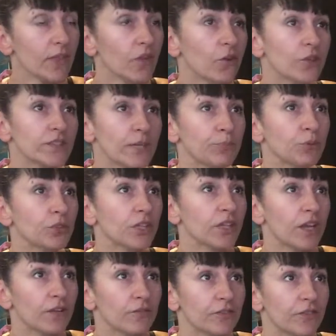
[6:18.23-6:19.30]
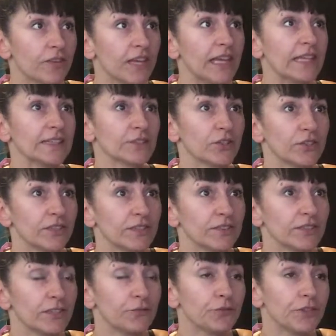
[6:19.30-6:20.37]
Because I put a lot of things on the
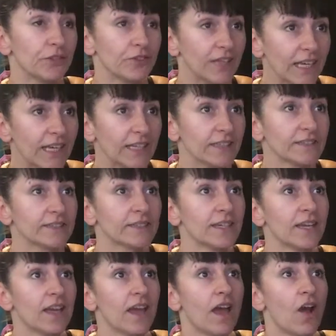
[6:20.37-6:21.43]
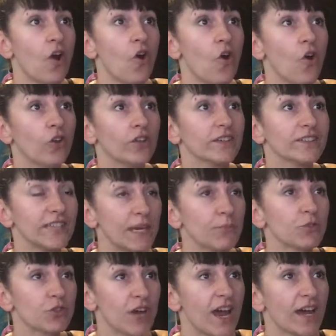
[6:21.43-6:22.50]
different things on the
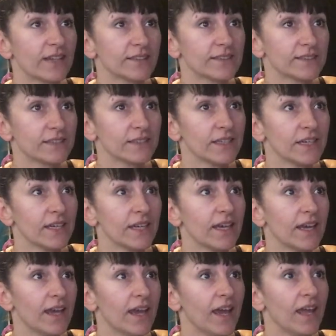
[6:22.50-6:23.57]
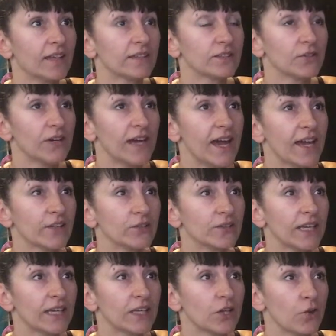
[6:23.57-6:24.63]
same tracks, and so I had to
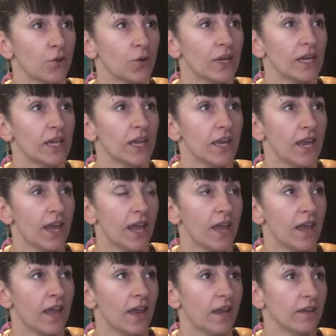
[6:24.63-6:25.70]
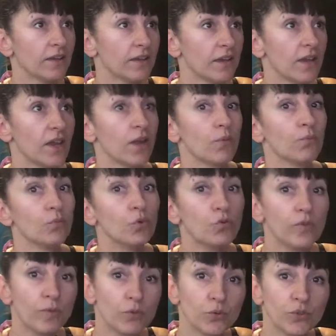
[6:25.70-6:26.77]
like go in and
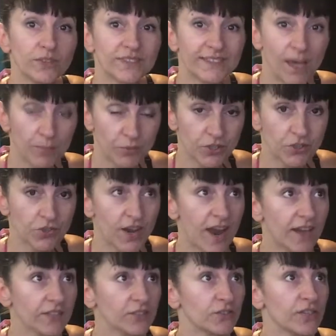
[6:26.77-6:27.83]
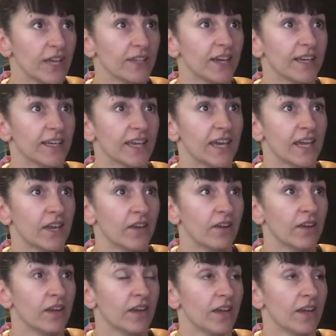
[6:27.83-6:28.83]
move them to a separate track so that I can,